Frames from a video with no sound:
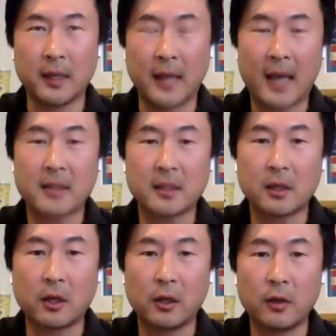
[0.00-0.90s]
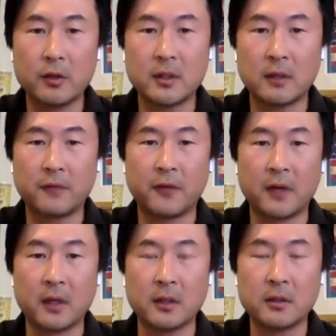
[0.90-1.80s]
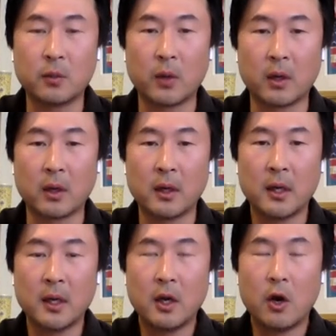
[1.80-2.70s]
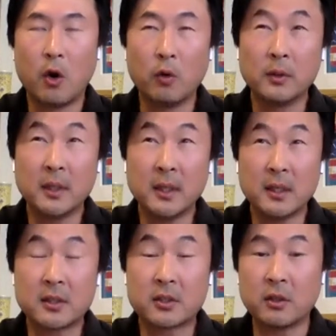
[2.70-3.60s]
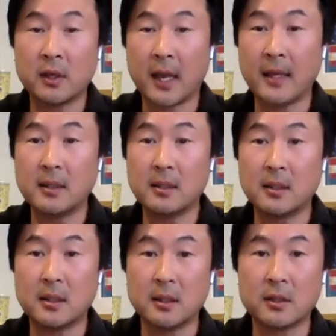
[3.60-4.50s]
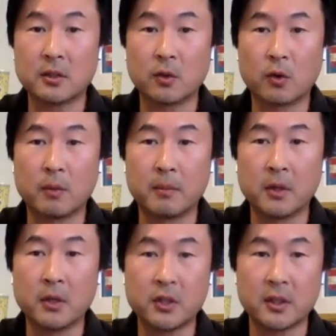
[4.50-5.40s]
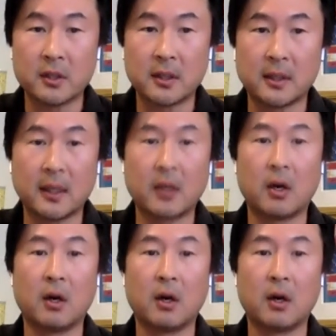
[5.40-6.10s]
it acts like a closed-end fund where only certain entities or merchants that they